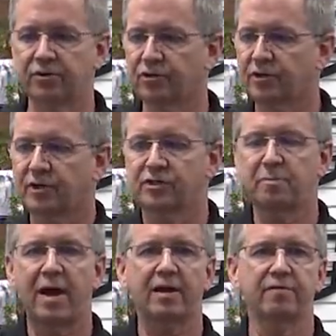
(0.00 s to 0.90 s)
You're just gonna
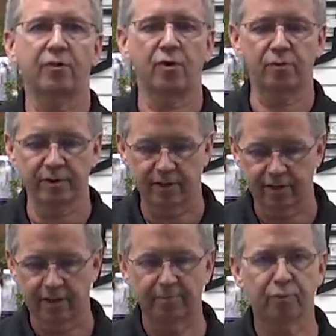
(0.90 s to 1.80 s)
smack it forward
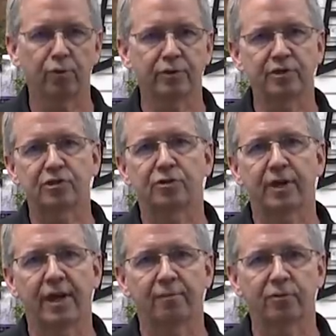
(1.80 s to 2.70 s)
and pull these two
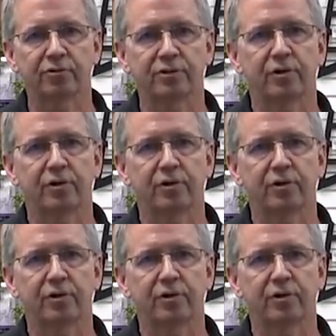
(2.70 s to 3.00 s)
cables,